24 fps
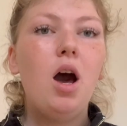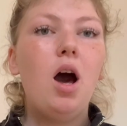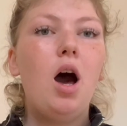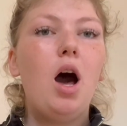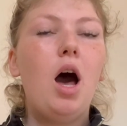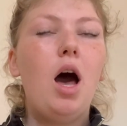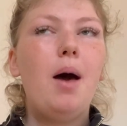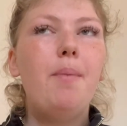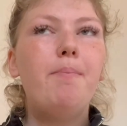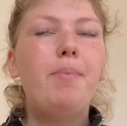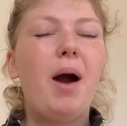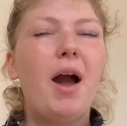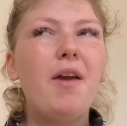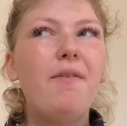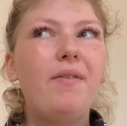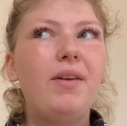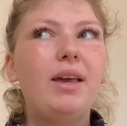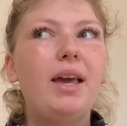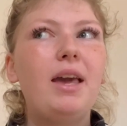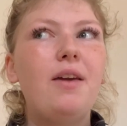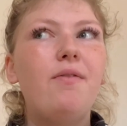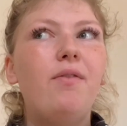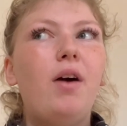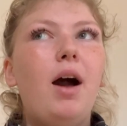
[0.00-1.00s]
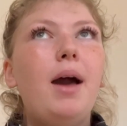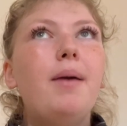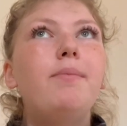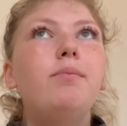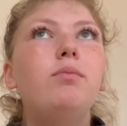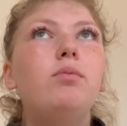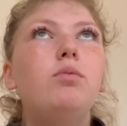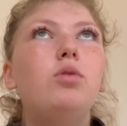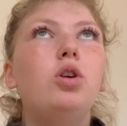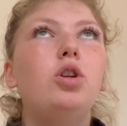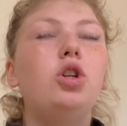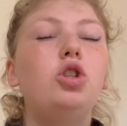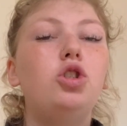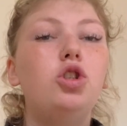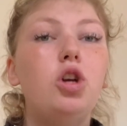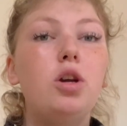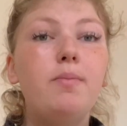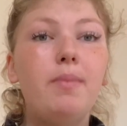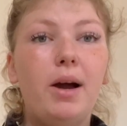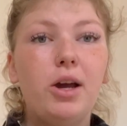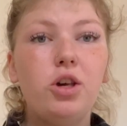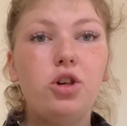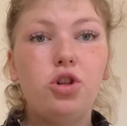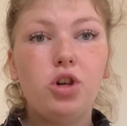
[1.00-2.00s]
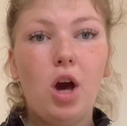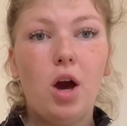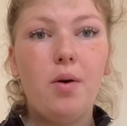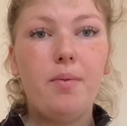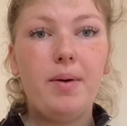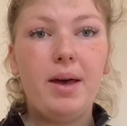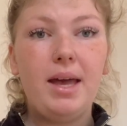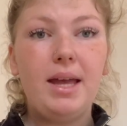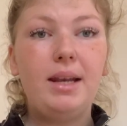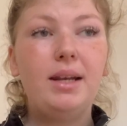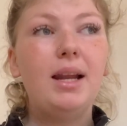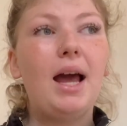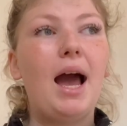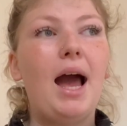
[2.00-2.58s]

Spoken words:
But I think if I'm going to do my showing